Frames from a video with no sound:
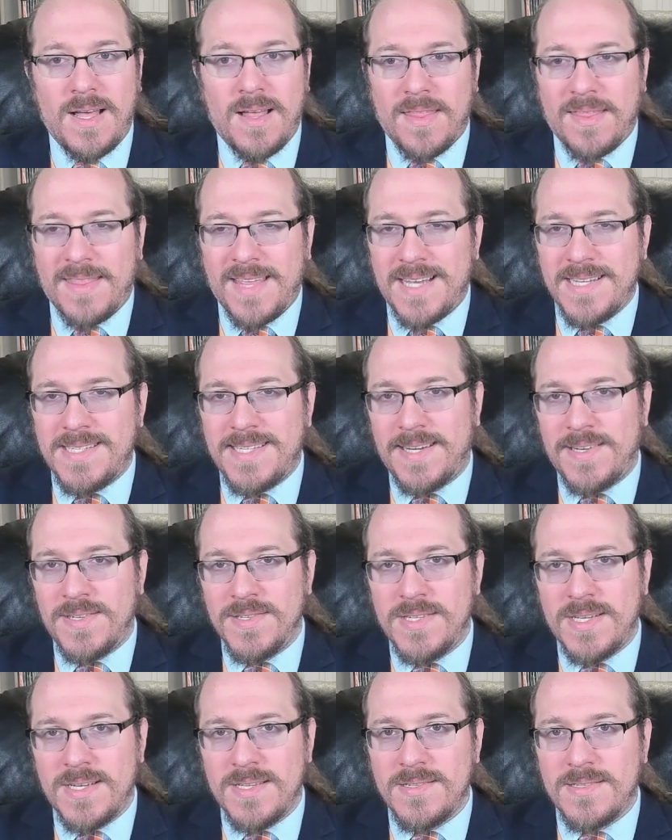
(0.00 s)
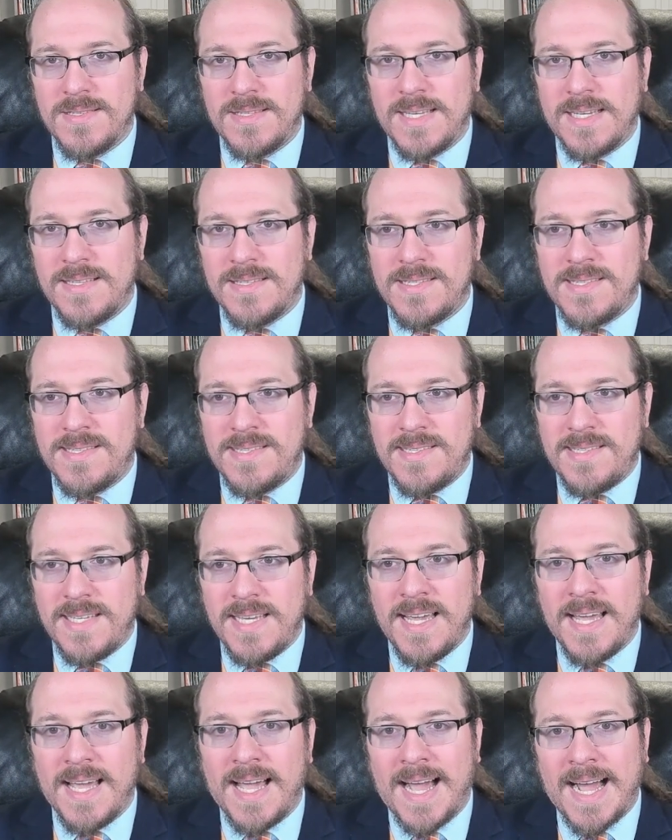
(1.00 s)
That tells us that
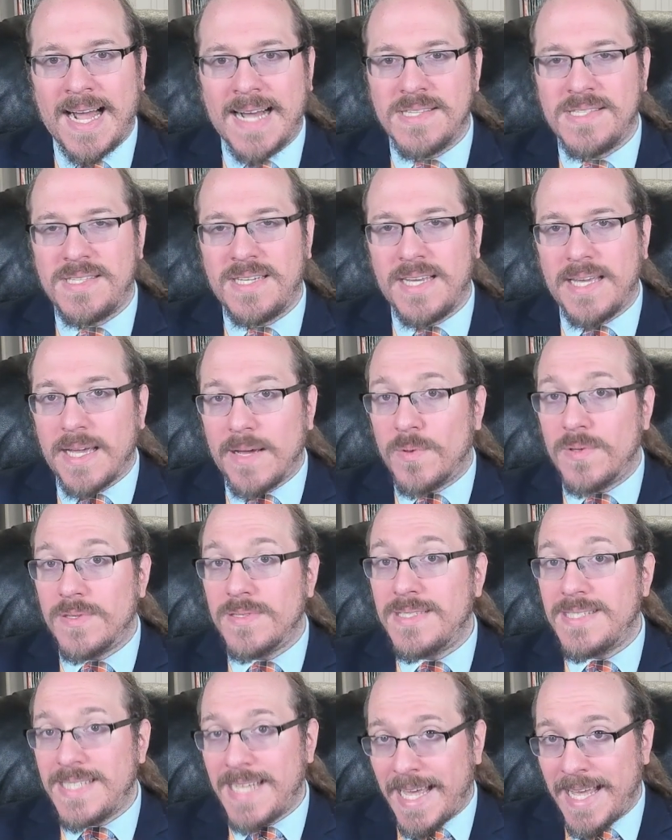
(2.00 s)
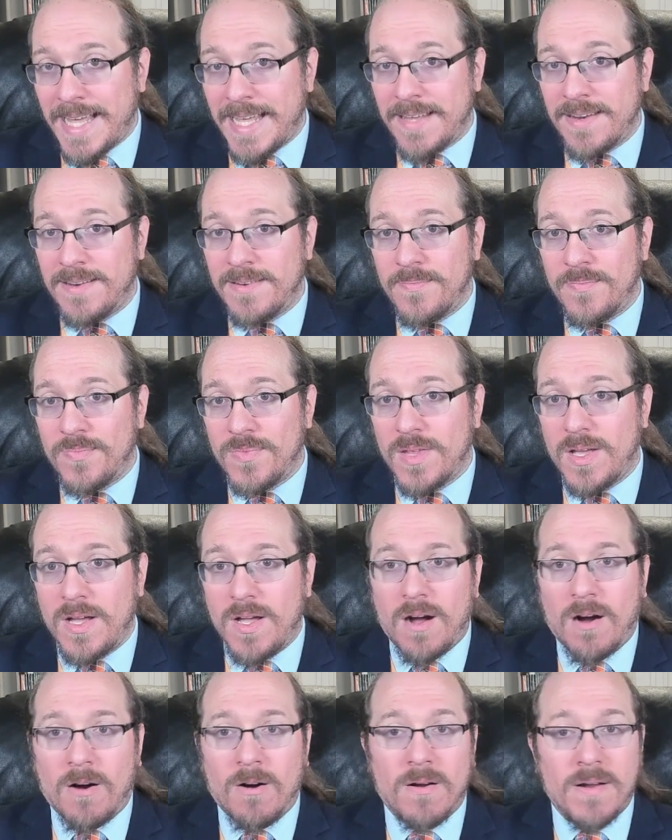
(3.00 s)
c has to equal 10,
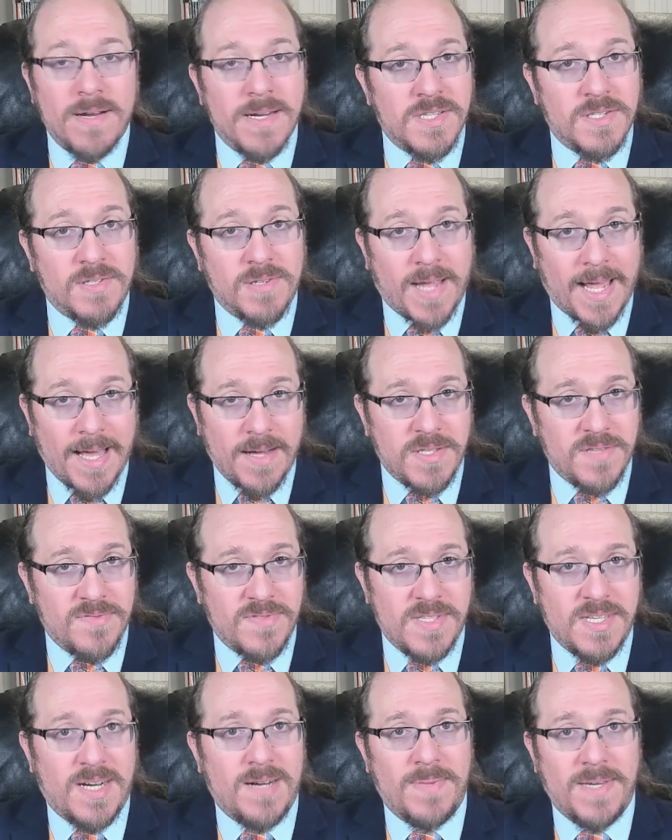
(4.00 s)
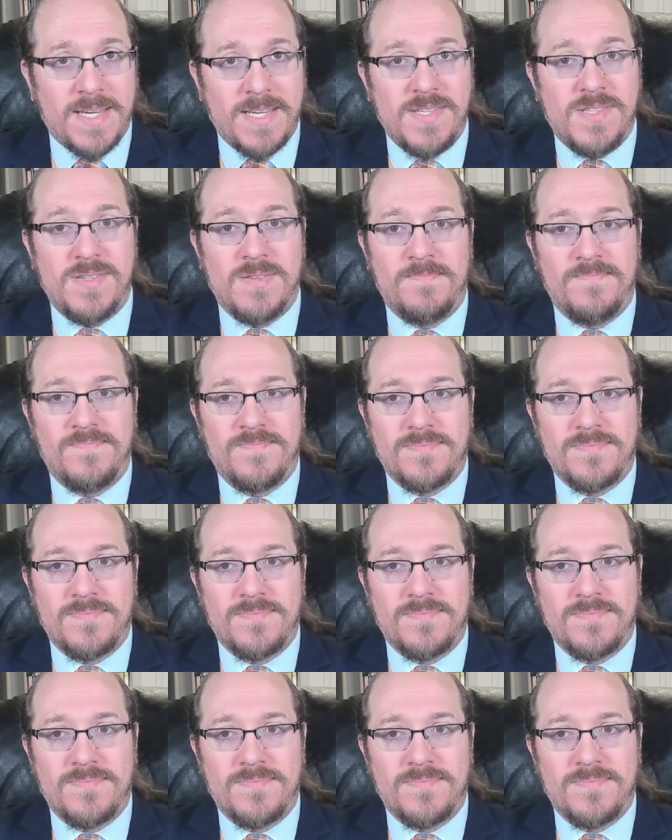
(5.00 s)
our initial count of zombies.